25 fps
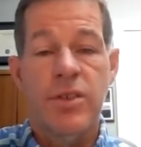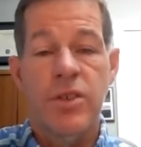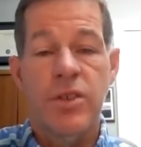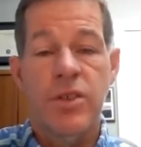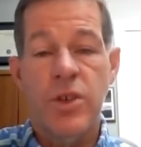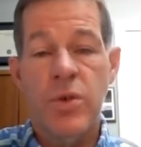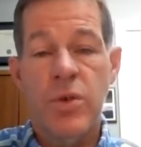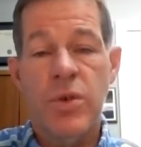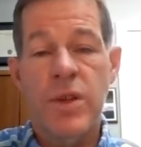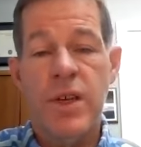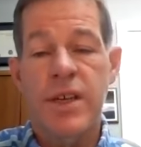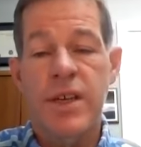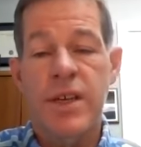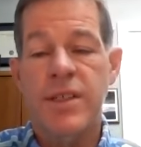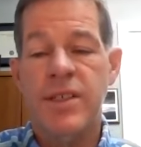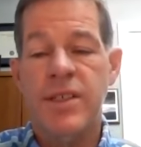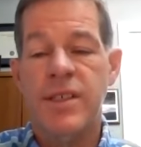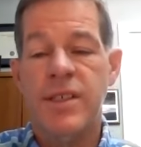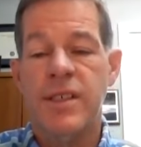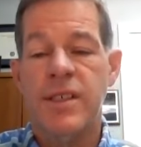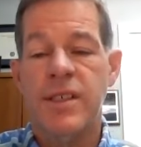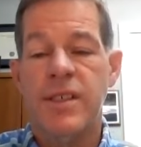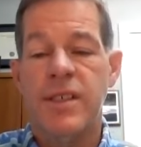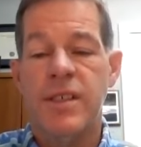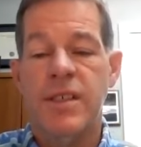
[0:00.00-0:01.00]

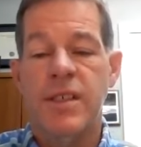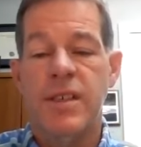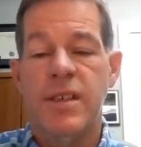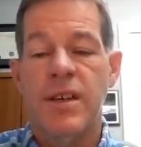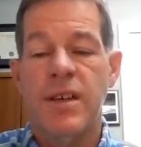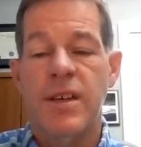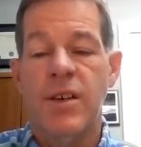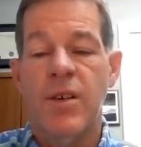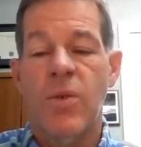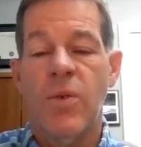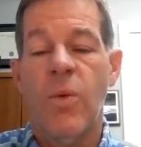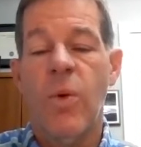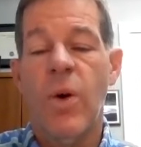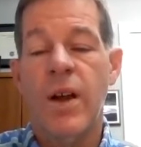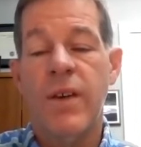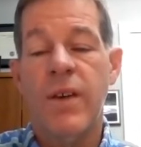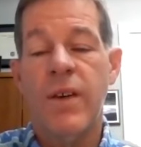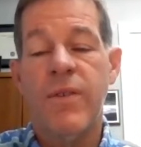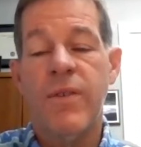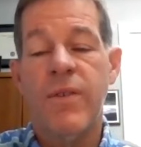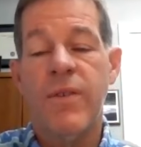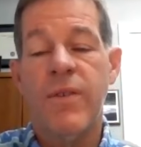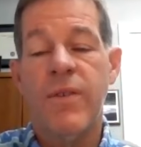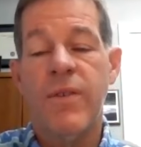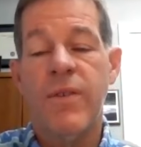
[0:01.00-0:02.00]
Judas, one
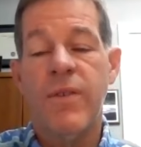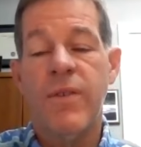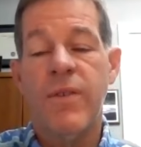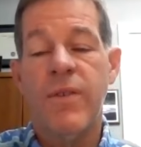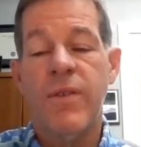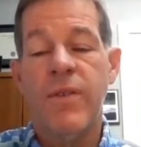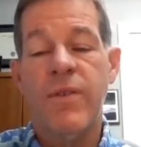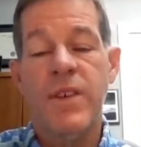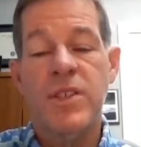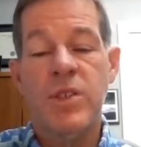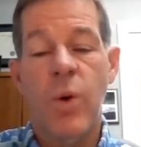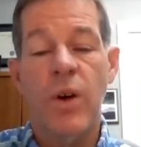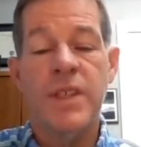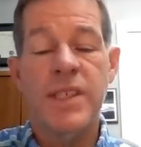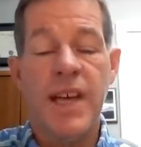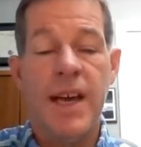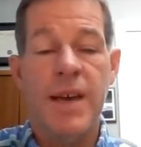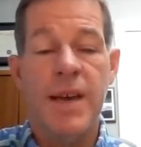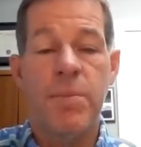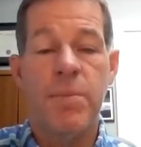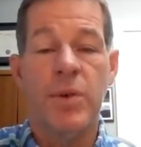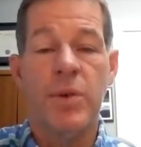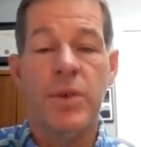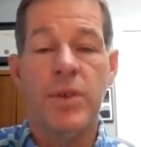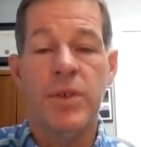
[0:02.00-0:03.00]
of his 12
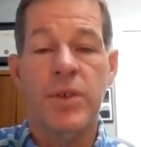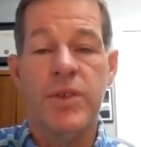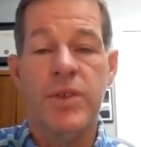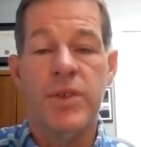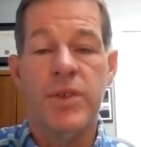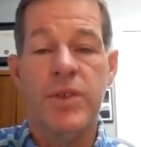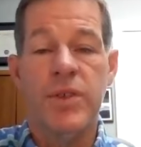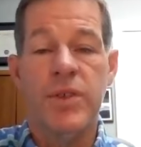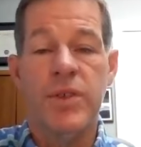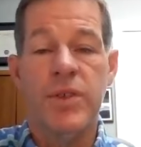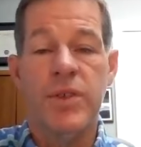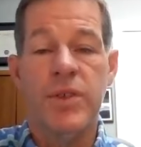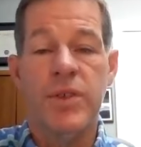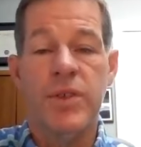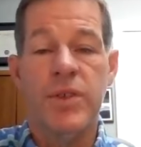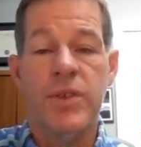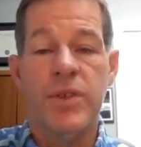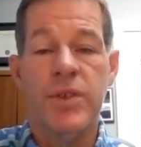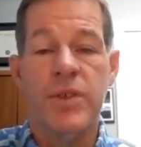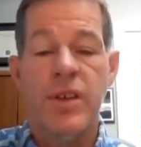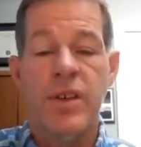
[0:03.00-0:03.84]
disciples,